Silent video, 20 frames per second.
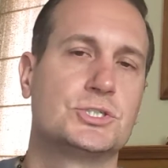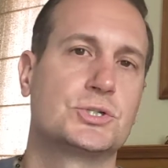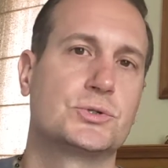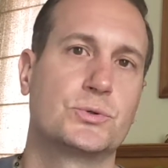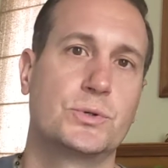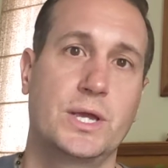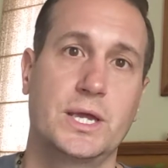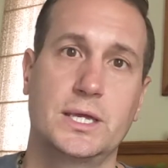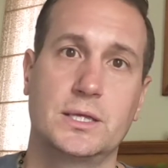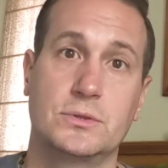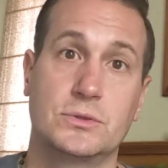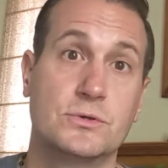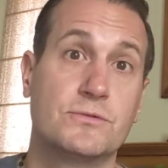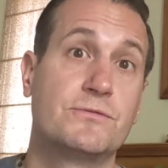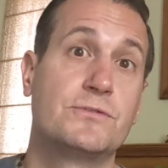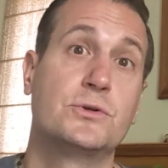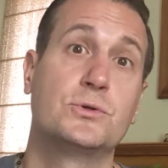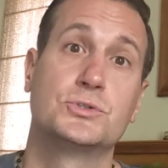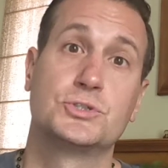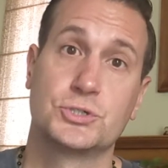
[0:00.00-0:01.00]
to create the
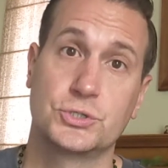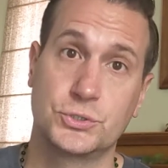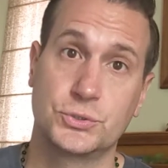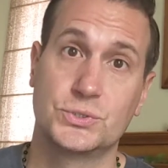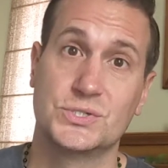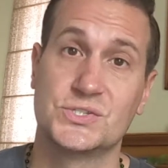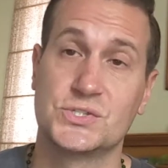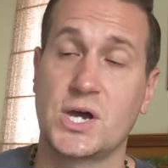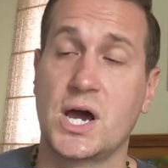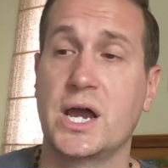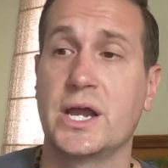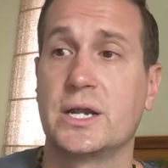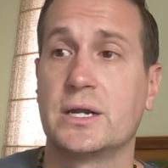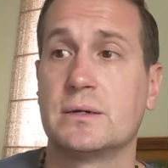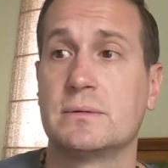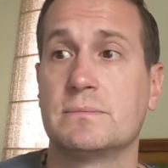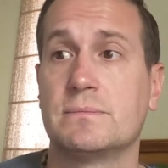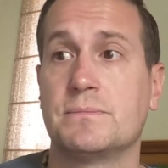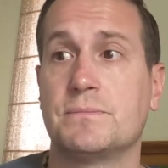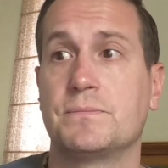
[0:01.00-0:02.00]
future you desire.
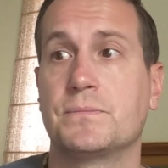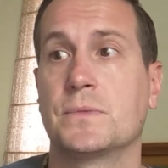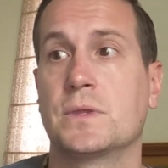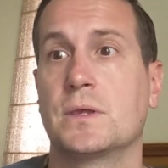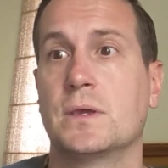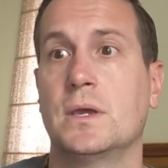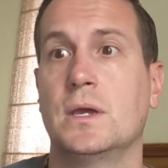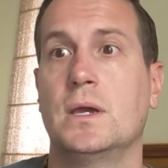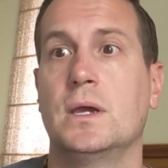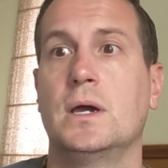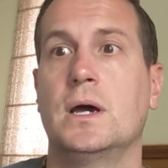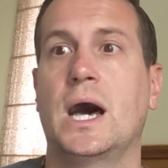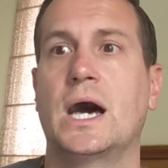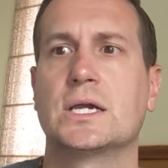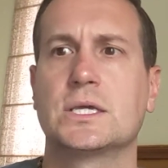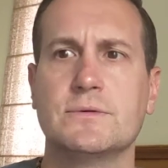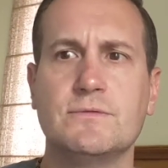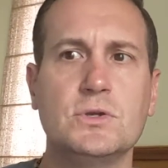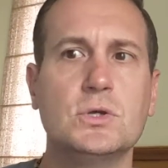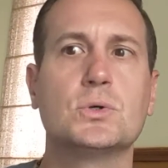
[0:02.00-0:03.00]
I'll
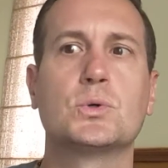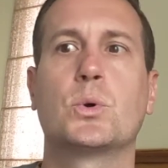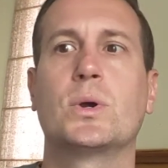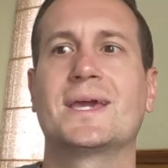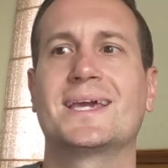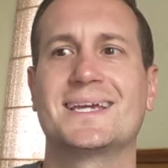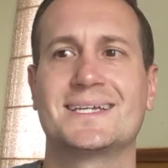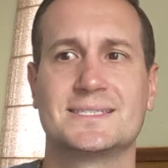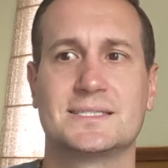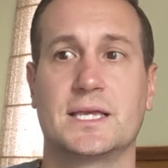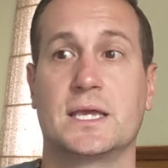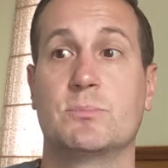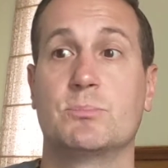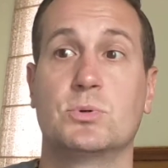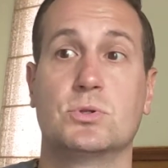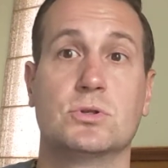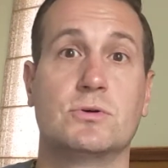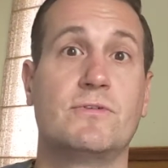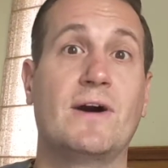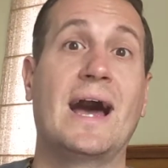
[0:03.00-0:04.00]
give you a quick
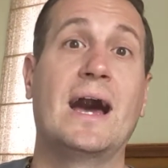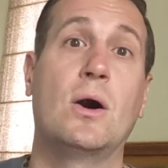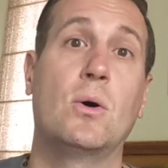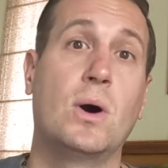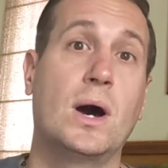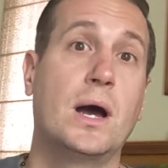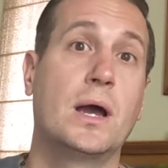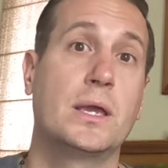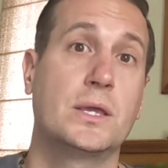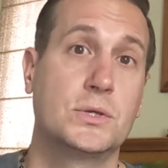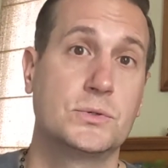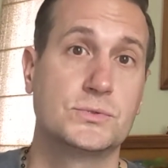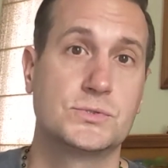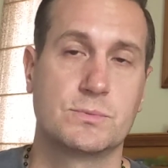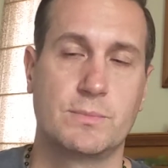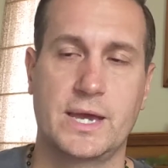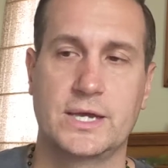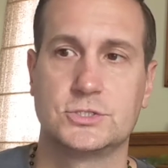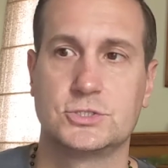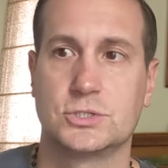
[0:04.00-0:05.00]
example of how I use
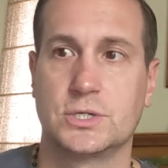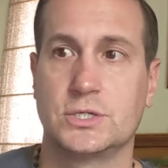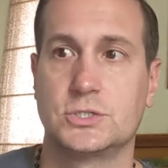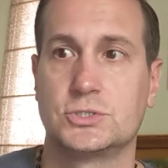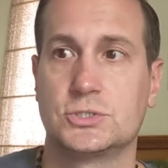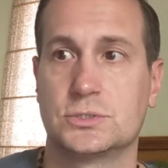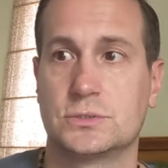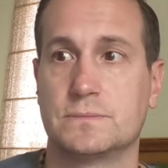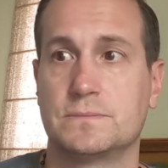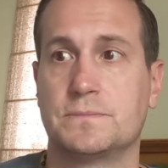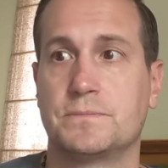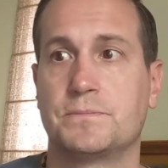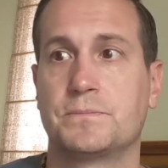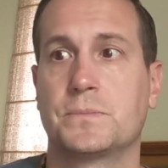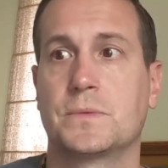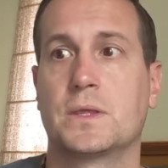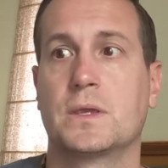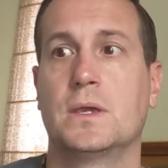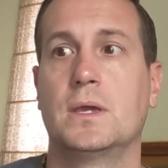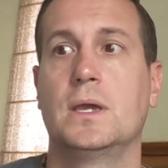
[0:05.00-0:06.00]
imagination.
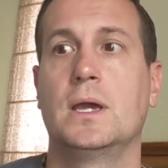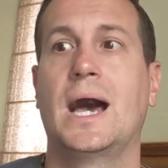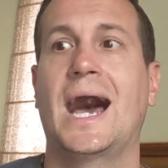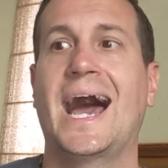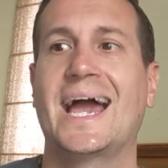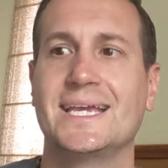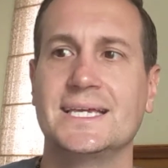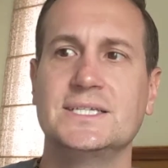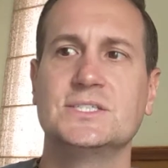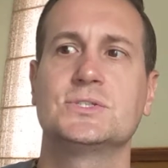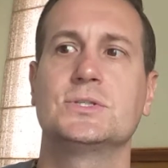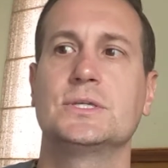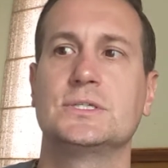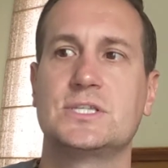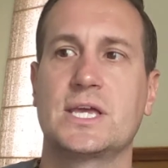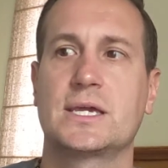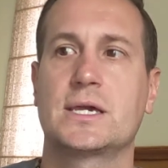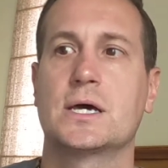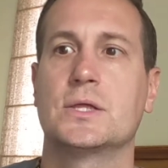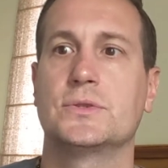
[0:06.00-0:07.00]
I easily
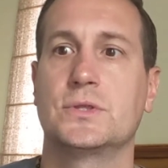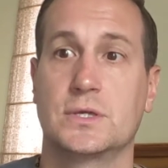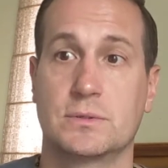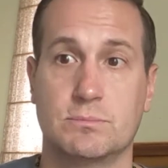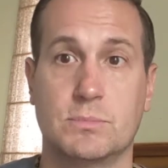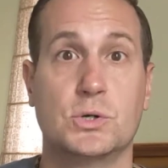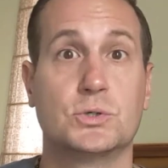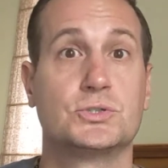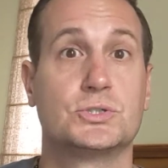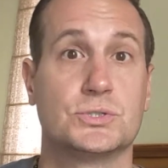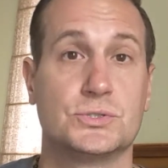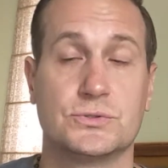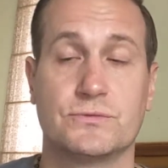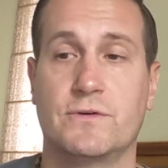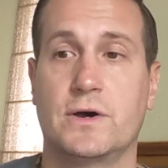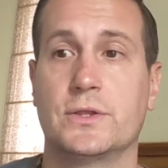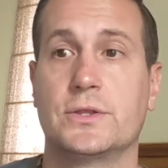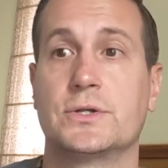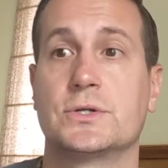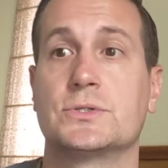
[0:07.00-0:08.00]
take on the emotions of
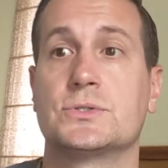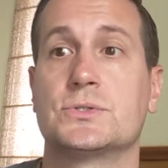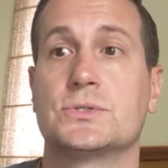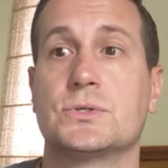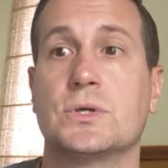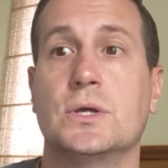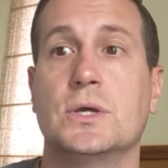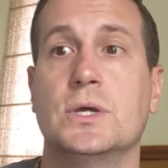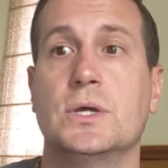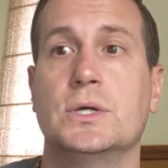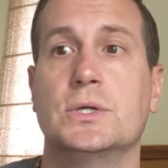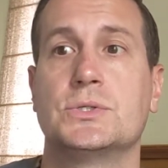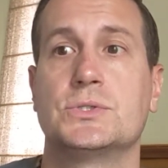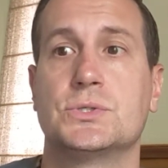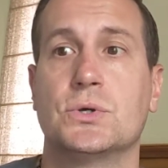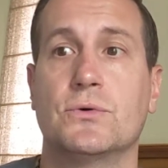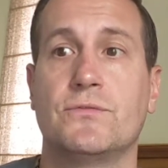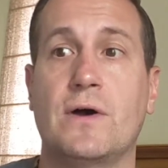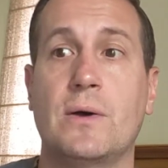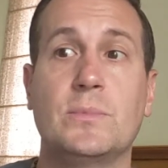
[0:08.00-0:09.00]
others,
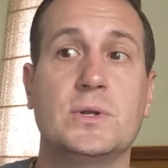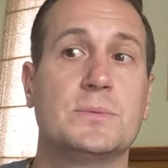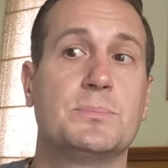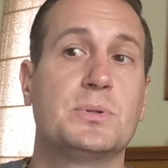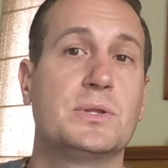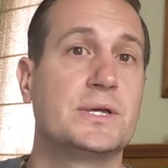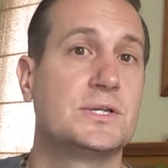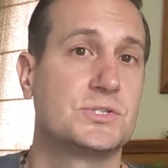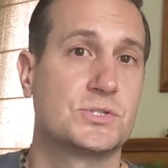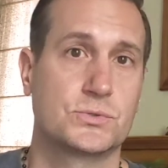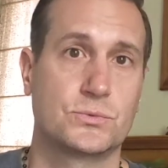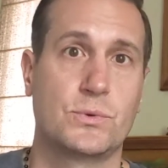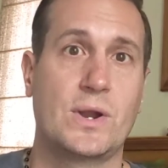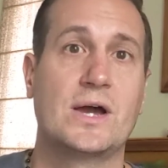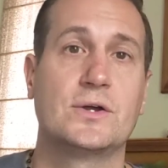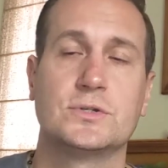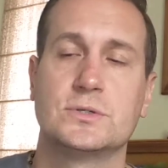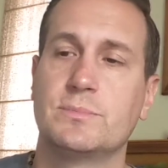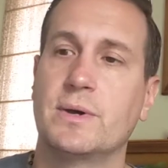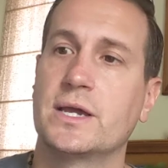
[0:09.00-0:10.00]
so if I'm in a place
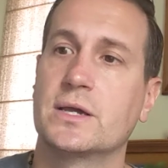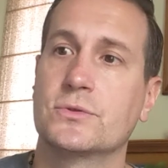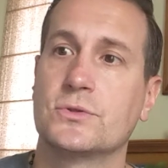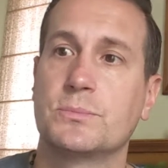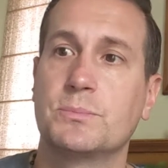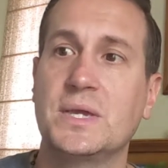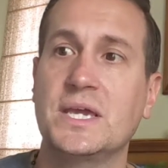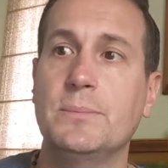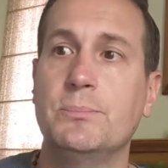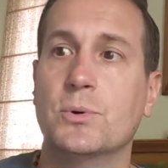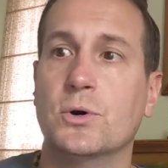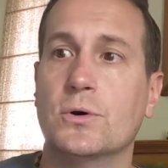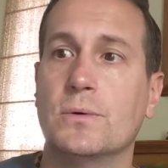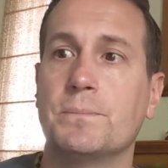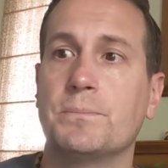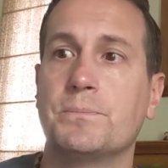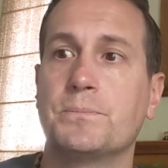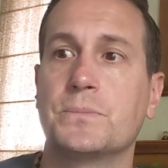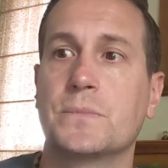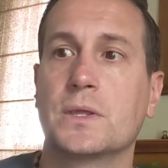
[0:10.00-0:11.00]
surrounded by other people,
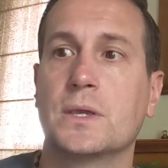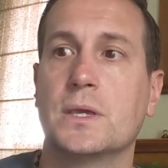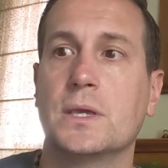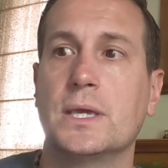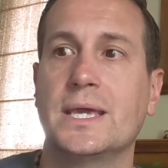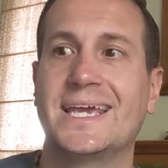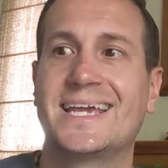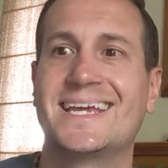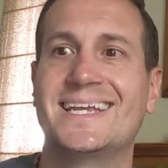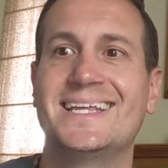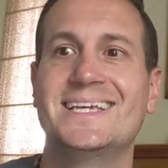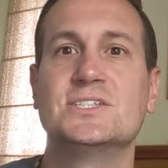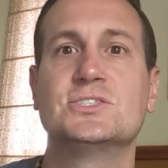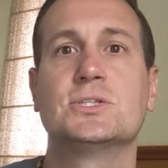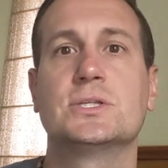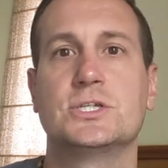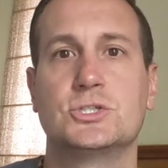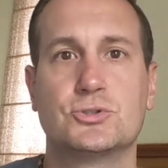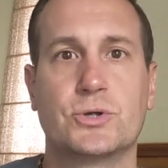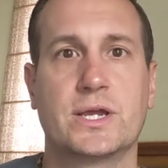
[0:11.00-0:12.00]
it can
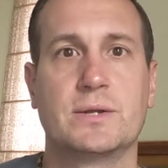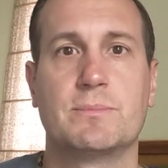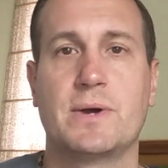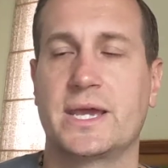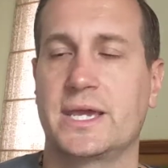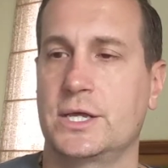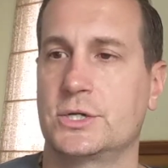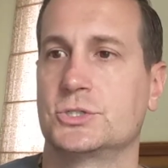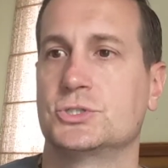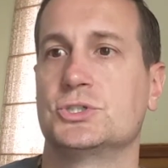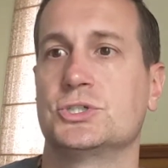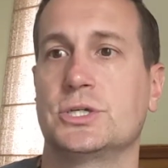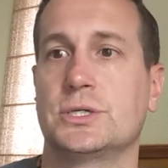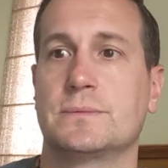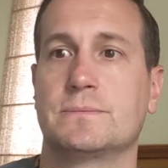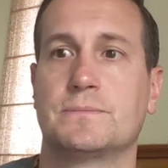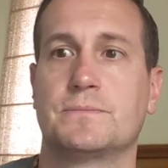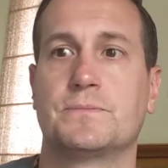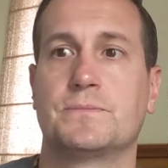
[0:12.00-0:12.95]
easily drain my energy.